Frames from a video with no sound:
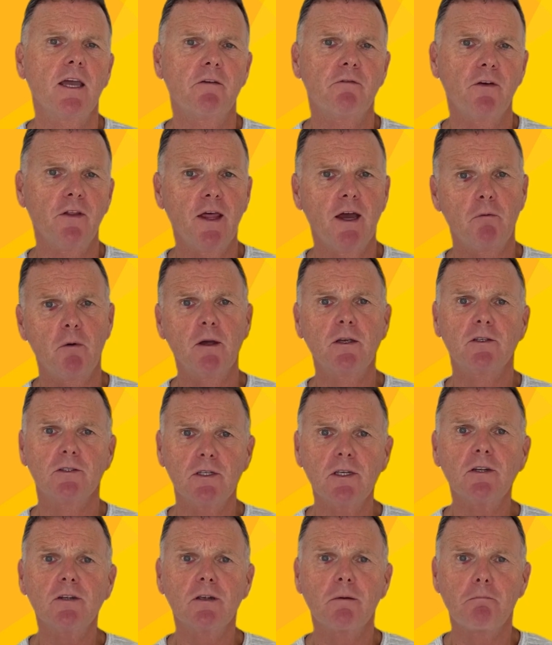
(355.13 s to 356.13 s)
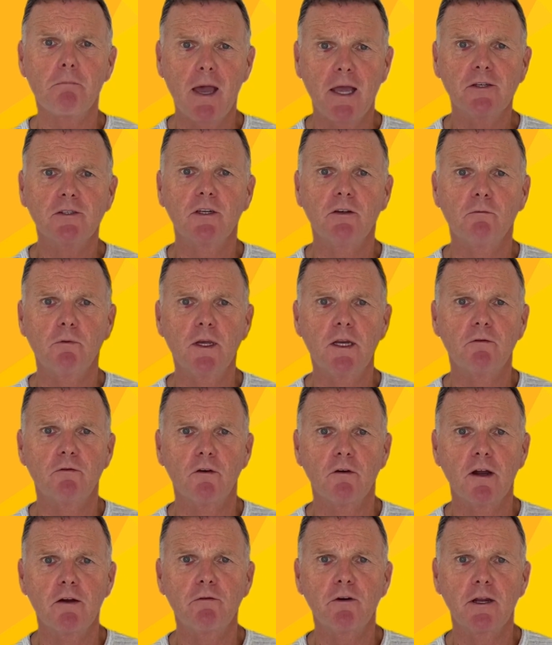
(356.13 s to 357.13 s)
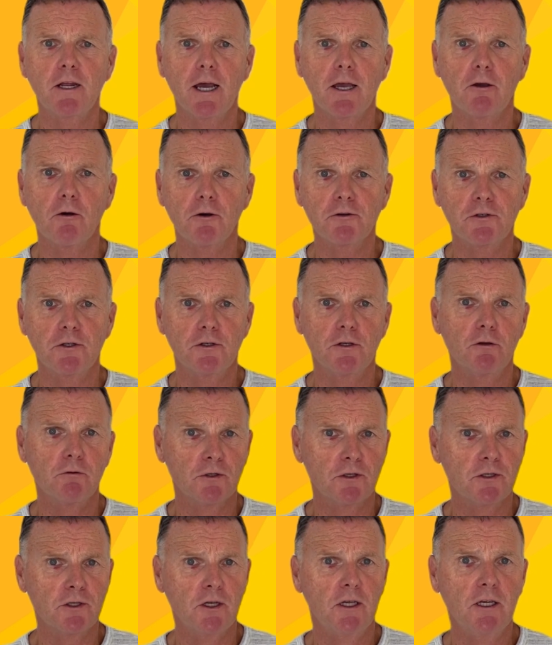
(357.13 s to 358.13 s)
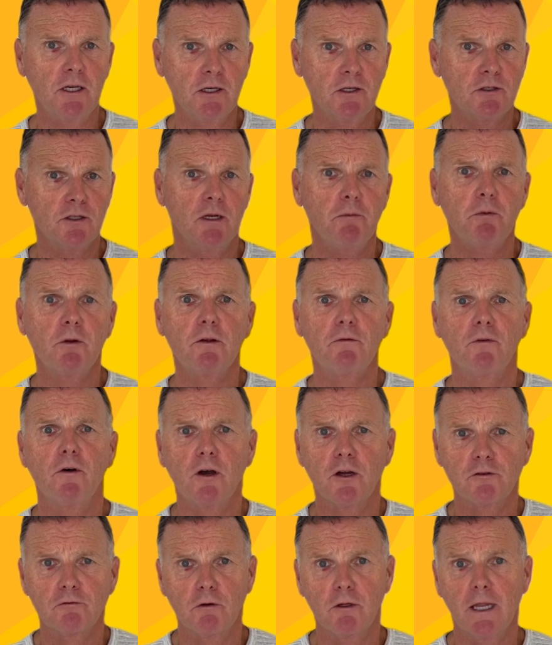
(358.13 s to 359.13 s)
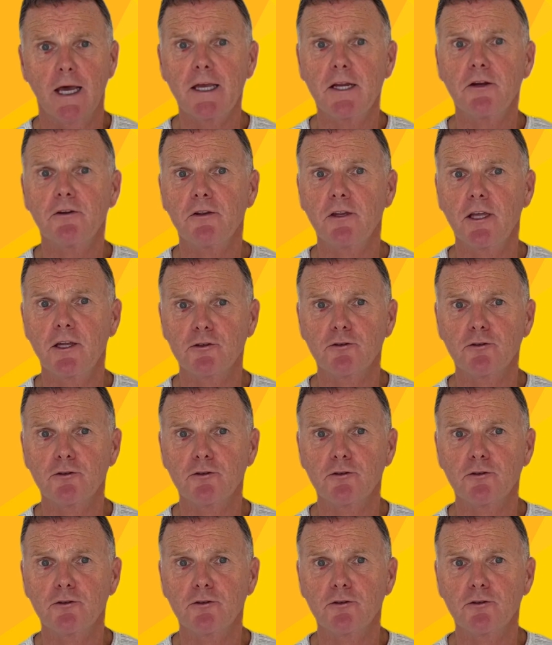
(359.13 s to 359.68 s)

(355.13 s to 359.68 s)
out for that one, because this is a massive win for everyday Aussies who are seeking simple advice related to their